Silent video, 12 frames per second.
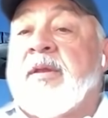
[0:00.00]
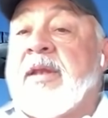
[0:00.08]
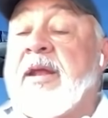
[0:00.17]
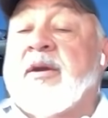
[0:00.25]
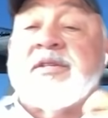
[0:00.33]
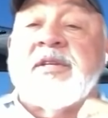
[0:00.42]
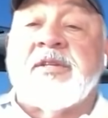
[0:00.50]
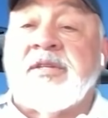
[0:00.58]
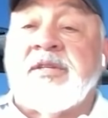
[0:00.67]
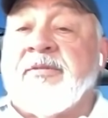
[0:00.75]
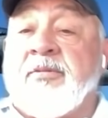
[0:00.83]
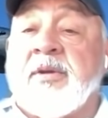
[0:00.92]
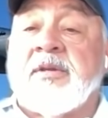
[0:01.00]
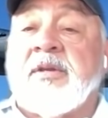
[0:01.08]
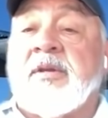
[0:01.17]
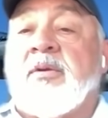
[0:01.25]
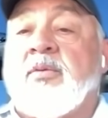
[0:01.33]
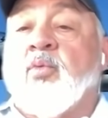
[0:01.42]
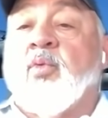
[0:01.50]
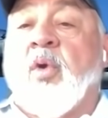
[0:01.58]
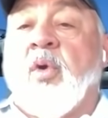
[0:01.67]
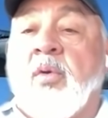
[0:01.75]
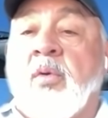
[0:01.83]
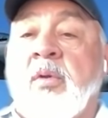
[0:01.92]
There's a different
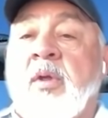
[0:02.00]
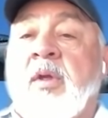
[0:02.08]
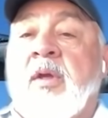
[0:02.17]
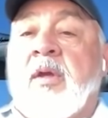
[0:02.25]
role.